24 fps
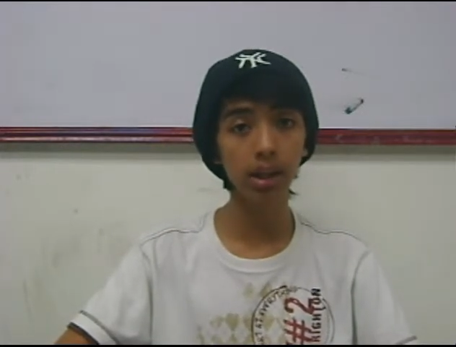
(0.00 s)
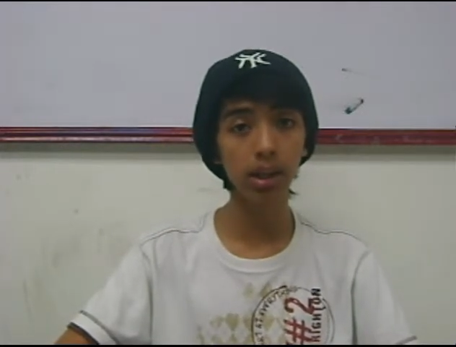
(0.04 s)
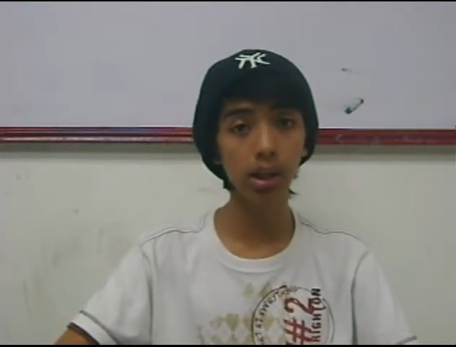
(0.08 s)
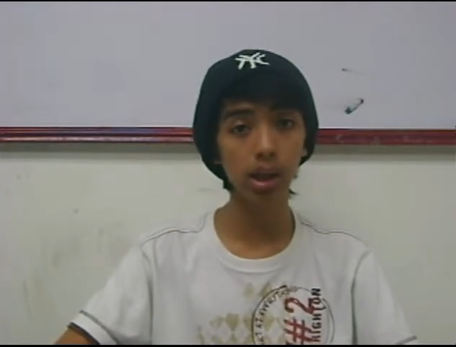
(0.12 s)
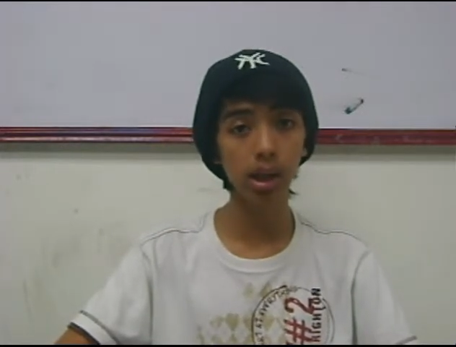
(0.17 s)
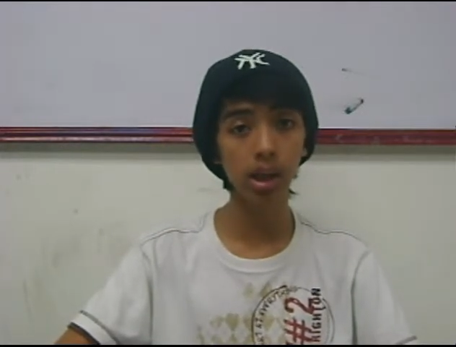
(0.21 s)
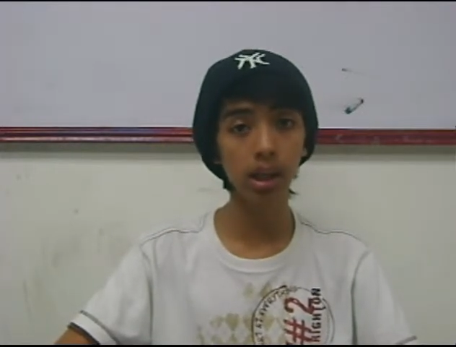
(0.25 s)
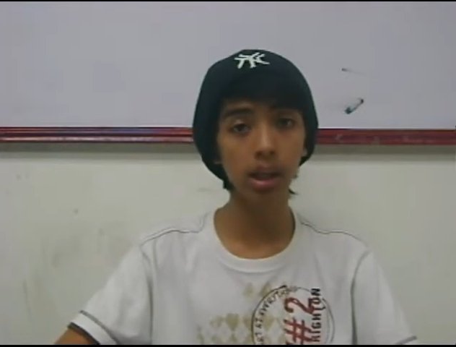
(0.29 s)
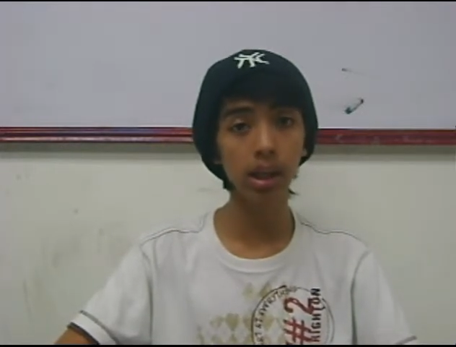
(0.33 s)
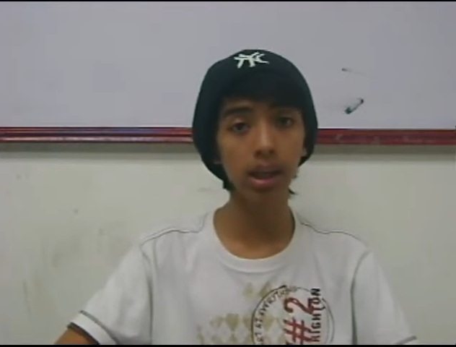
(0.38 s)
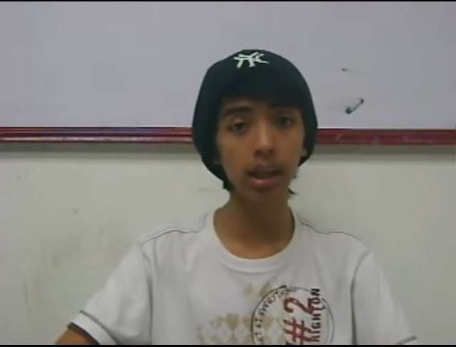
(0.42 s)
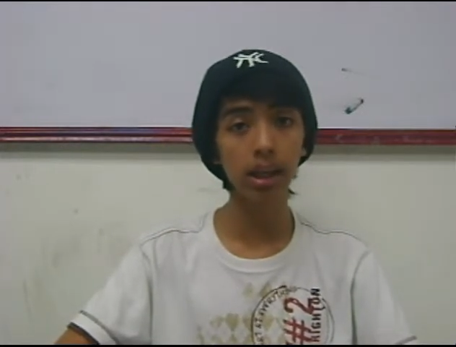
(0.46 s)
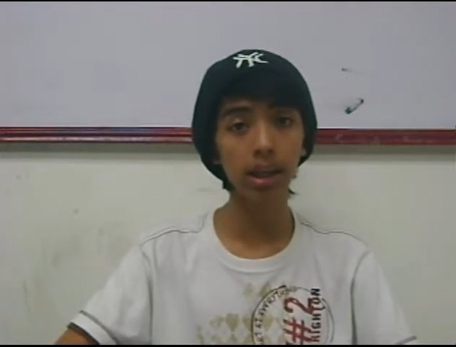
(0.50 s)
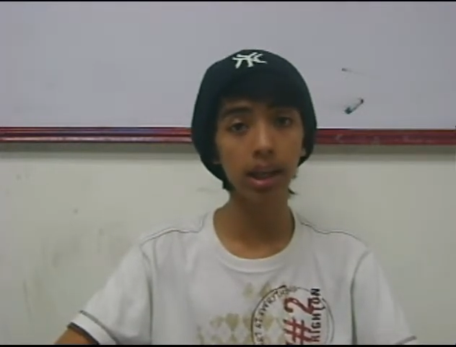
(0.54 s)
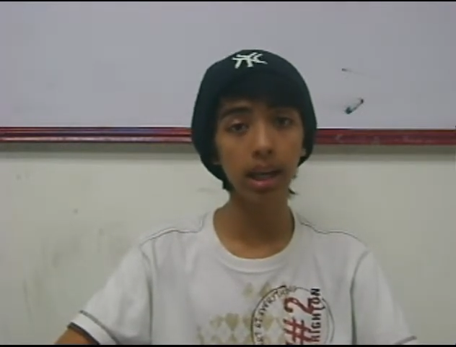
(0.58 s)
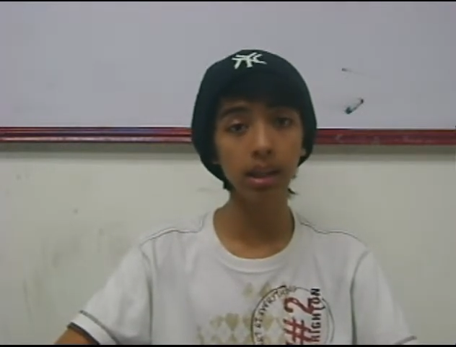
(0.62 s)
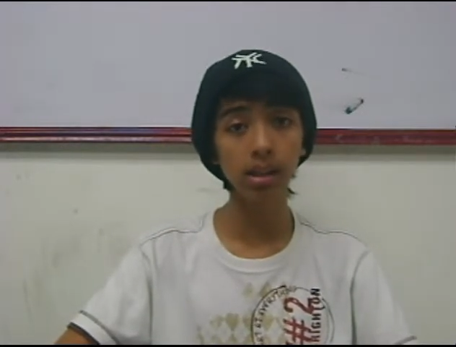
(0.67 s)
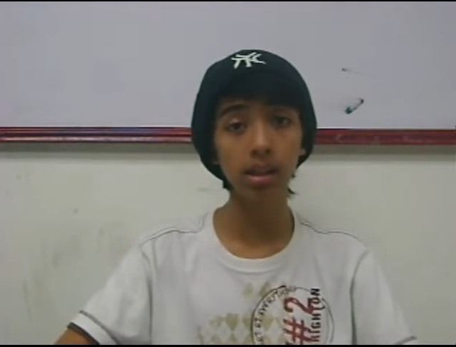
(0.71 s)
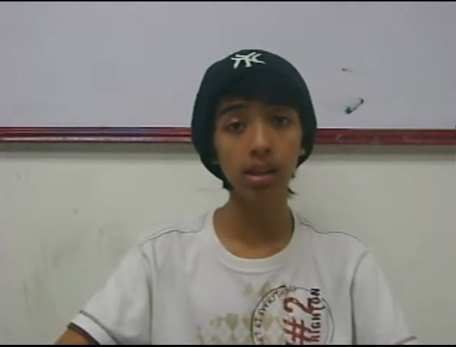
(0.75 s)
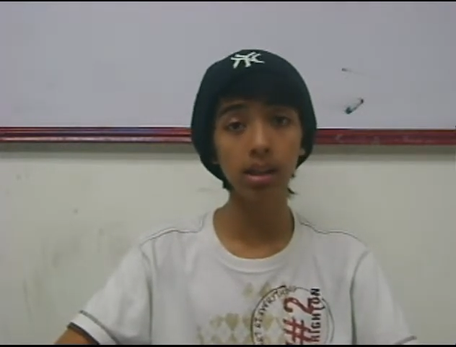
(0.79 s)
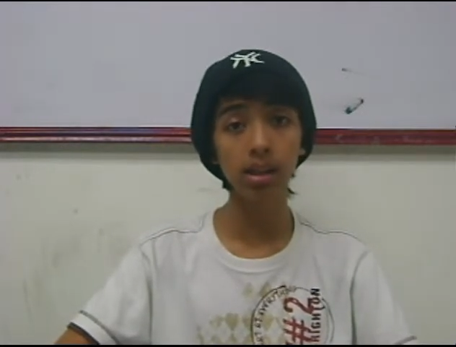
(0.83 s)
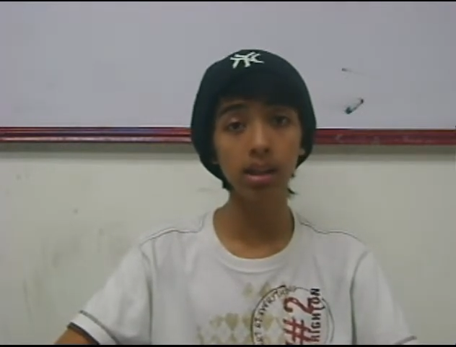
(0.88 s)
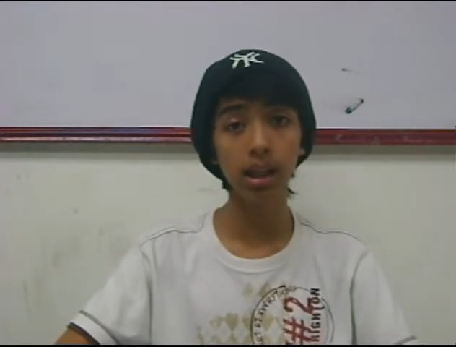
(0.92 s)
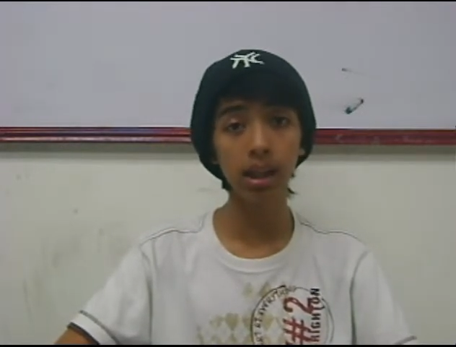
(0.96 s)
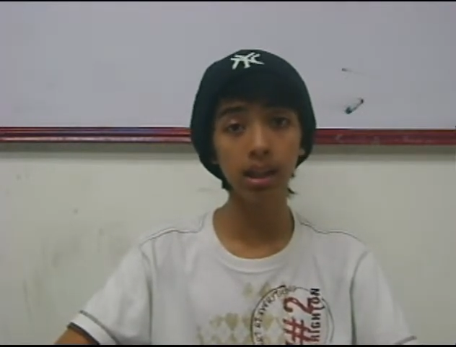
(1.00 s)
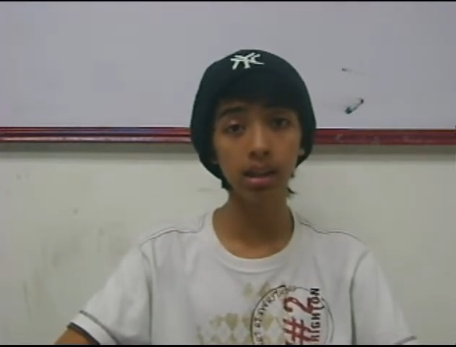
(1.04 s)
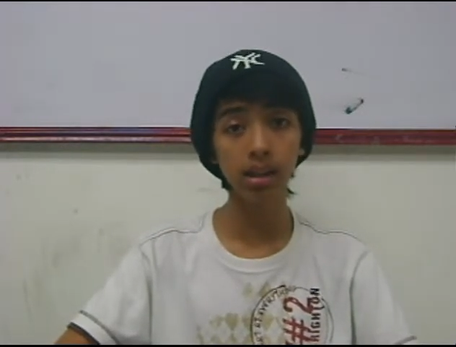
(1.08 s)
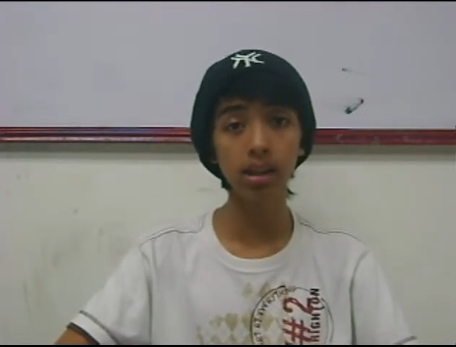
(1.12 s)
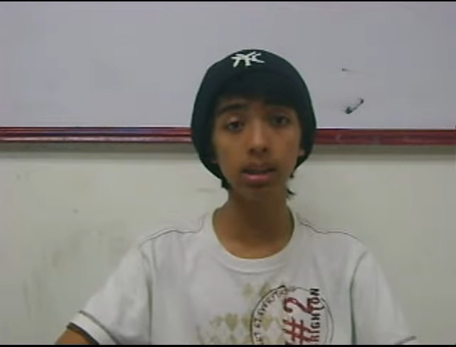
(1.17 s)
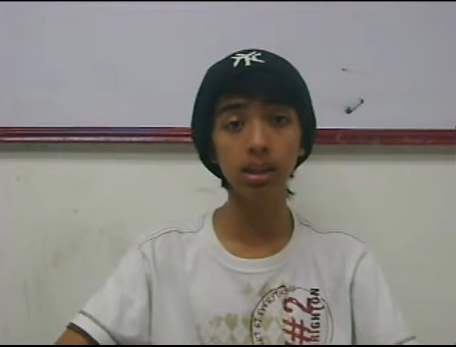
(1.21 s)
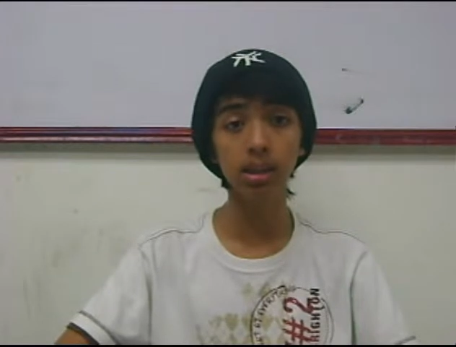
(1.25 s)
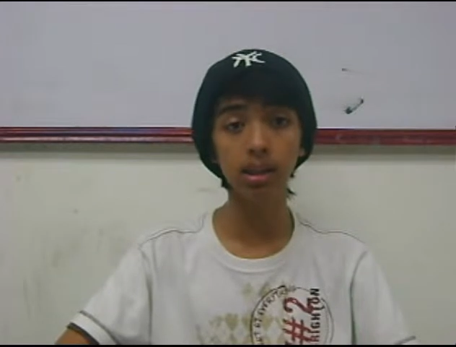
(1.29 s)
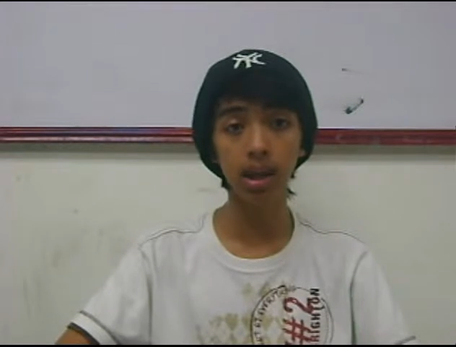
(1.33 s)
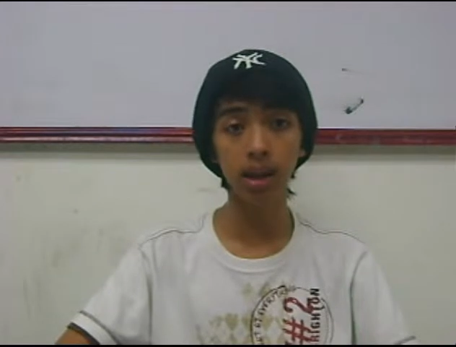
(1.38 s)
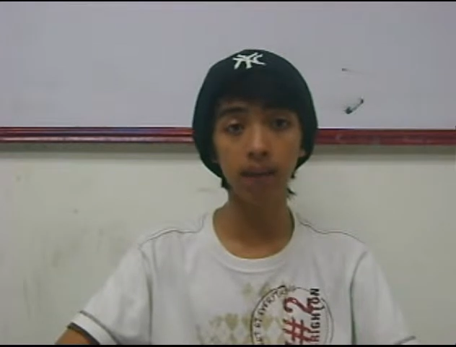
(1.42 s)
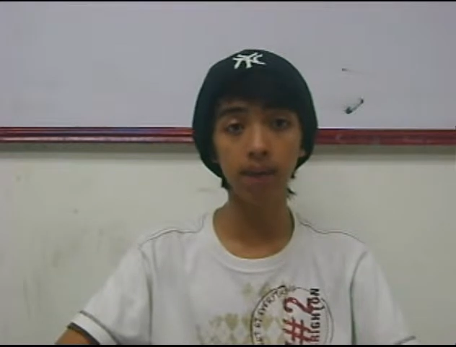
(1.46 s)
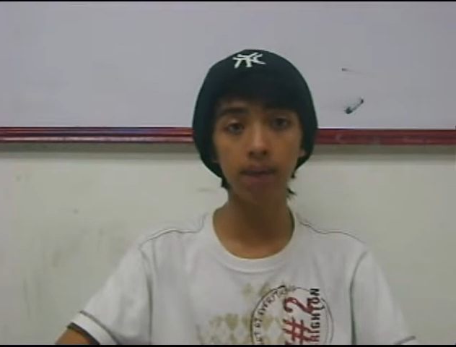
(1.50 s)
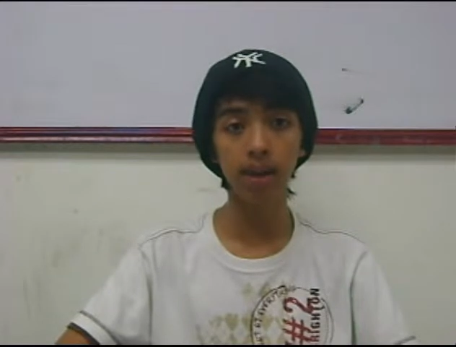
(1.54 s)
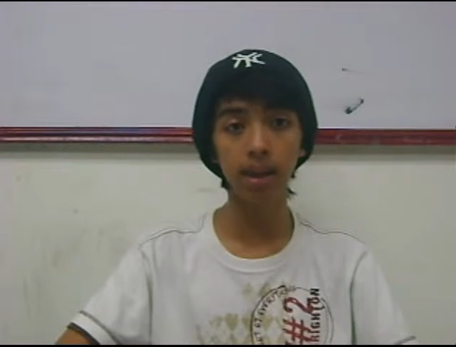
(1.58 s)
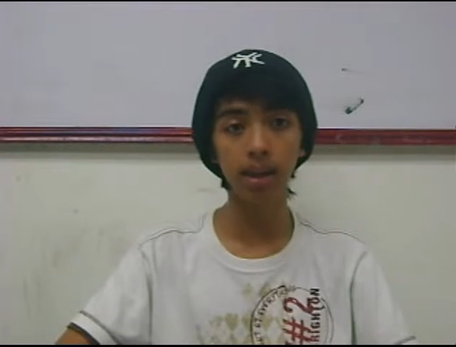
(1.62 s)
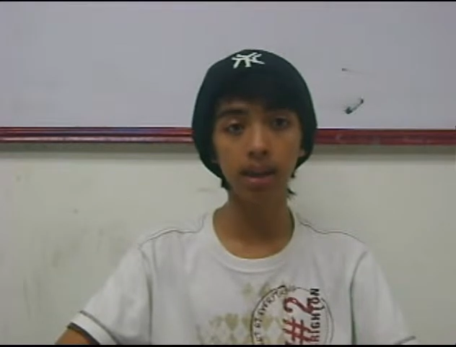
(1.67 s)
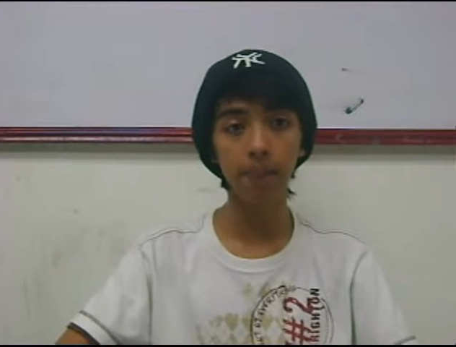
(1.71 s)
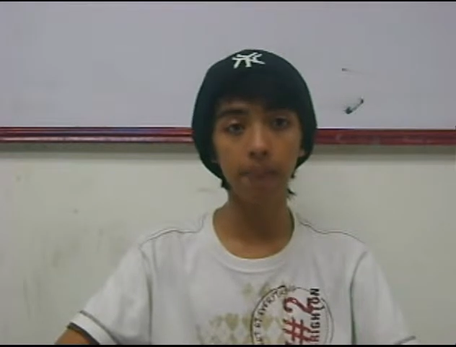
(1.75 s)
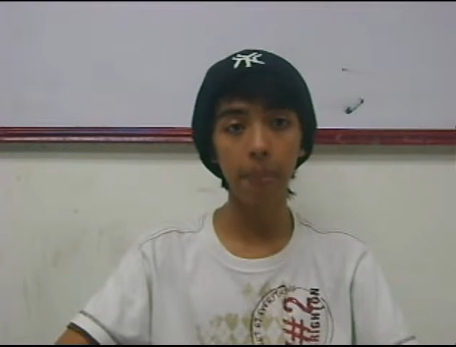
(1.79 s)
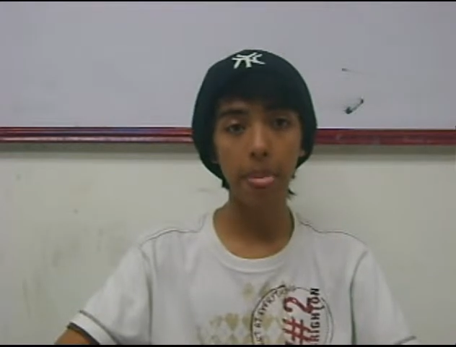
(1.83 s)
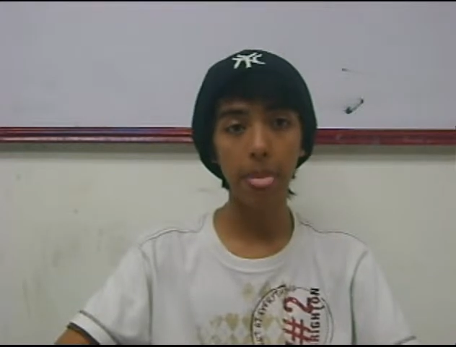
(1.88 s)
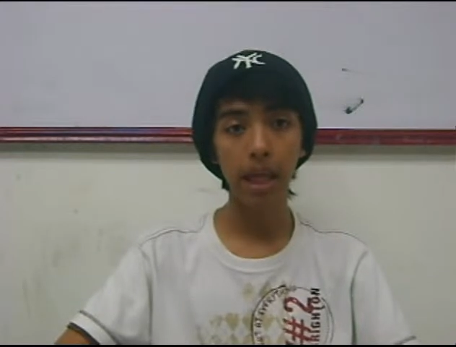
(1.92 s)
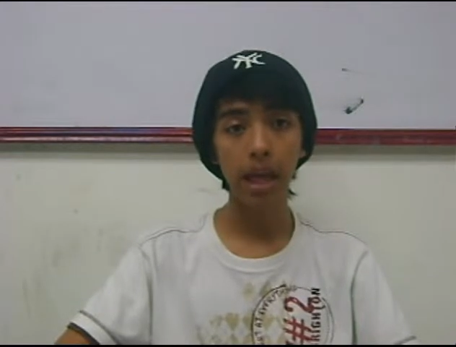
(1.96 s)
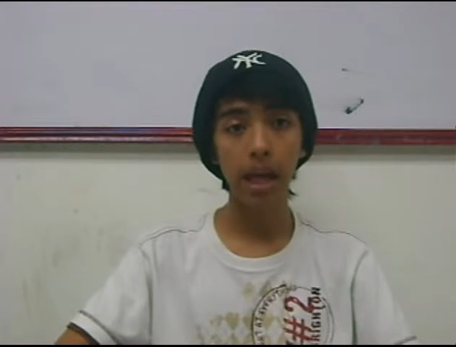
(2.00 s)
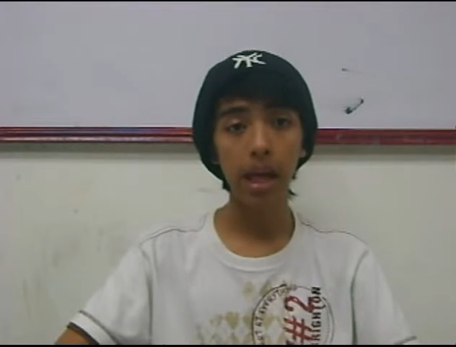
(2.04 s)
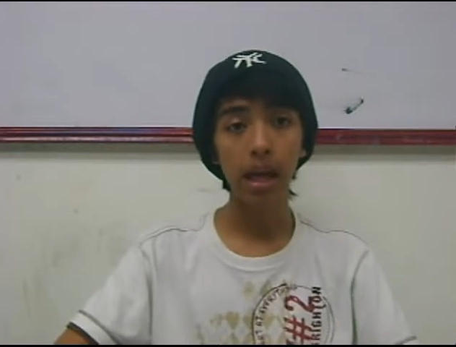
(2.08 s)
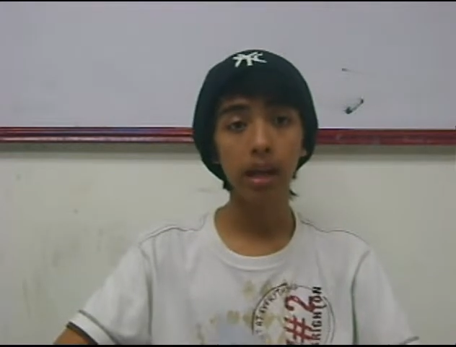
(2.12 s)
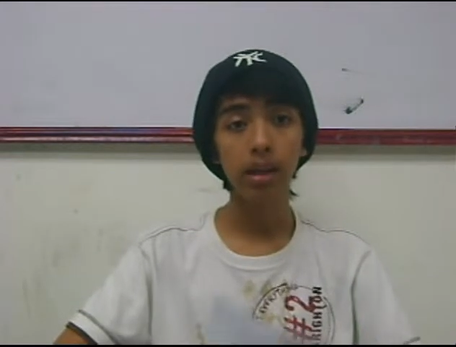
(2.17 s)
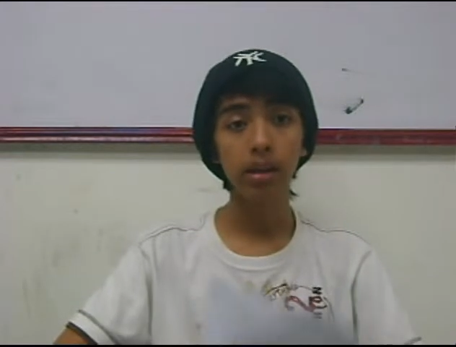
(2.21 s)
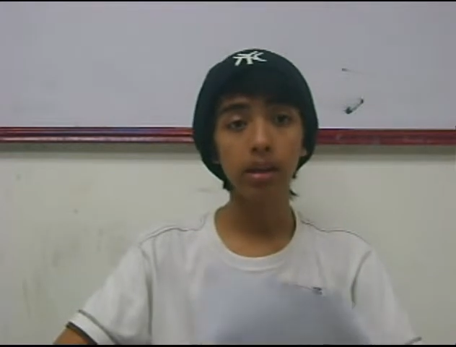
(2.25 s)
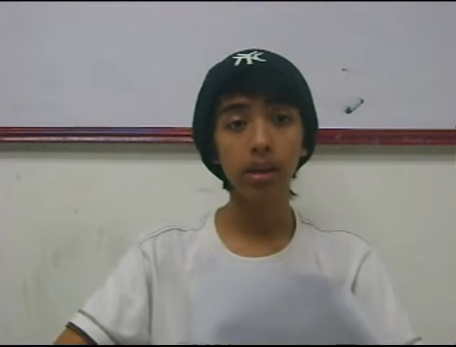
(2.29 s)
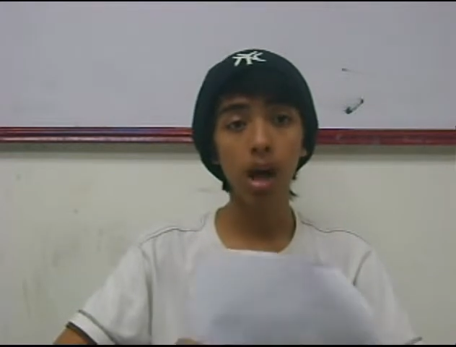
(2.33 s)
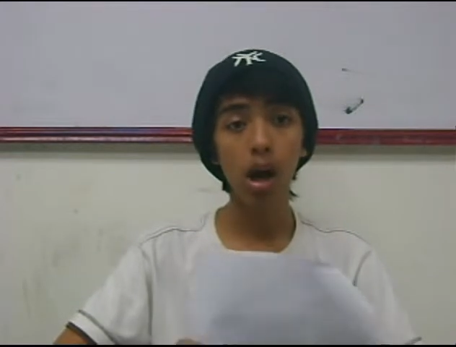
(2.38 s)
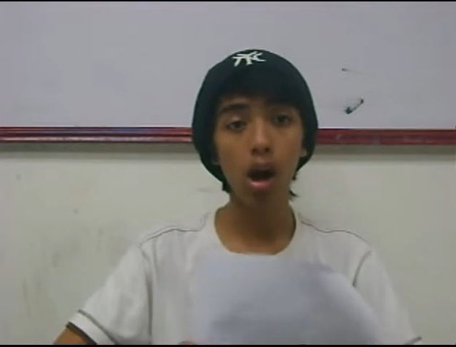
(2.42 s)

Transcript: in early 1997.